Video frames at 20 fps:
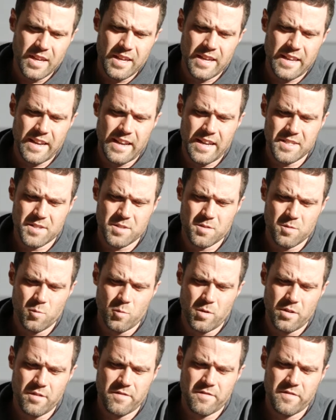It has
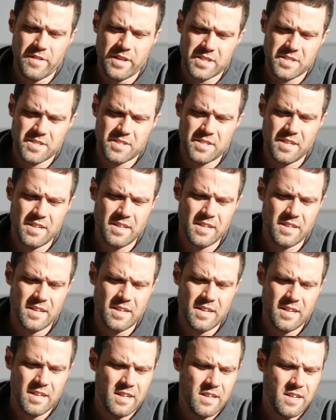one fixed
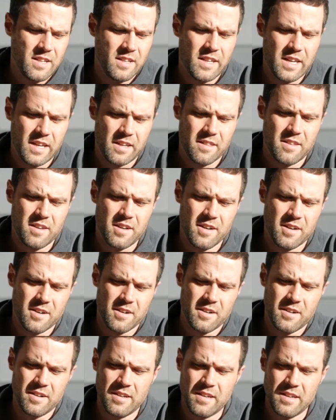length here,